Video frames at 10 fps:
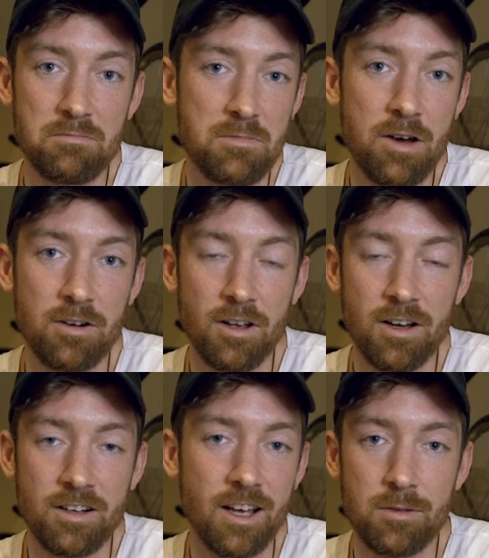me out a
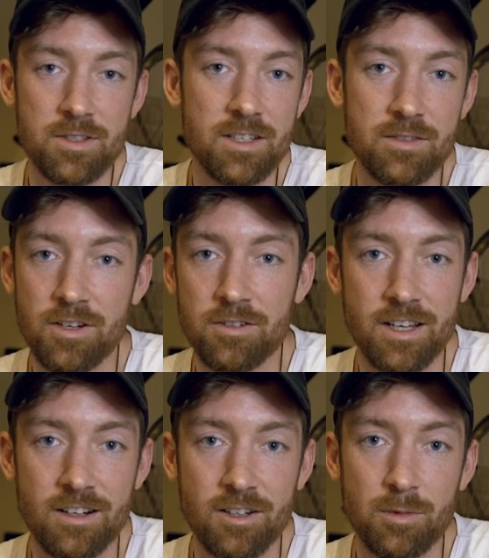lot, helps these videos
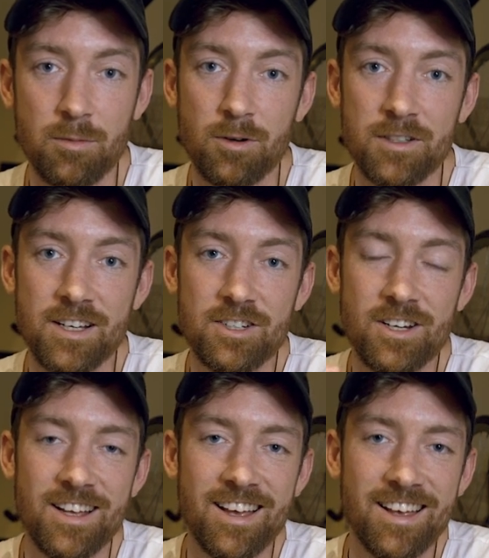get a little bit more
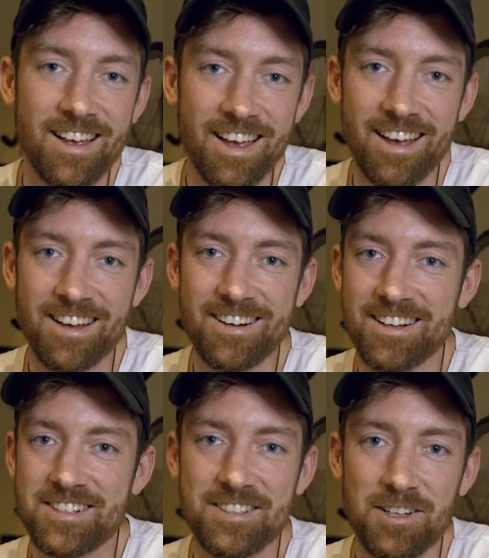attention, and
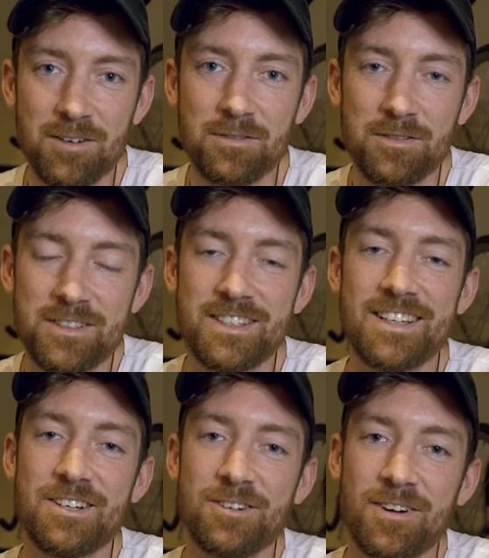I just love
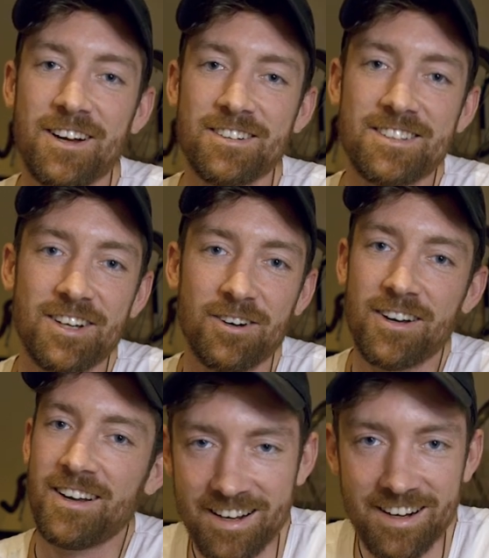seeing you around.
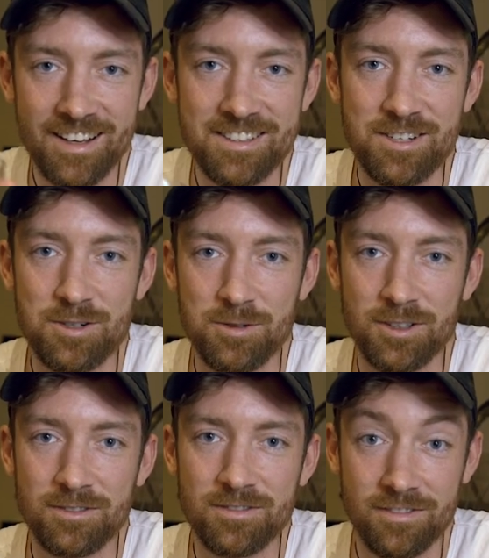So, as
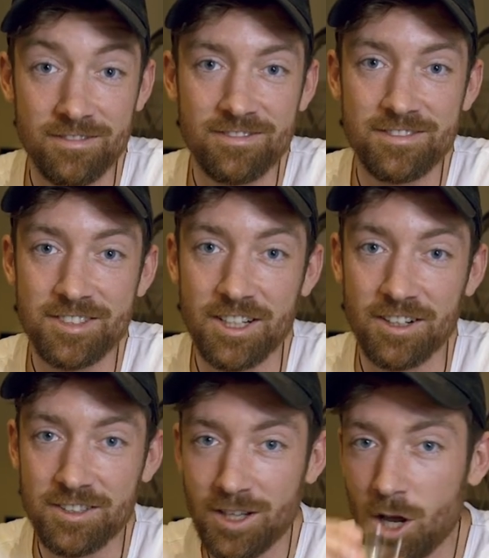usual,
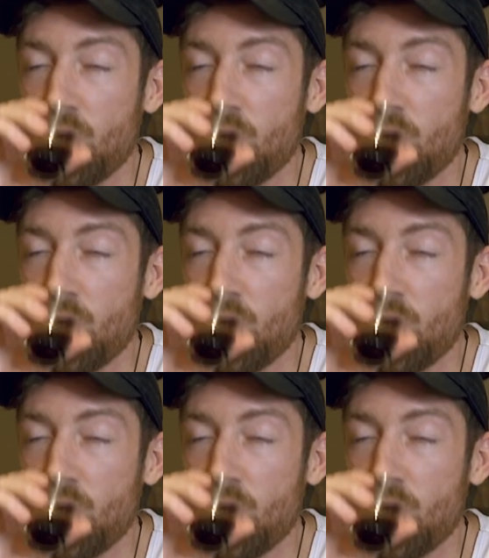cheers.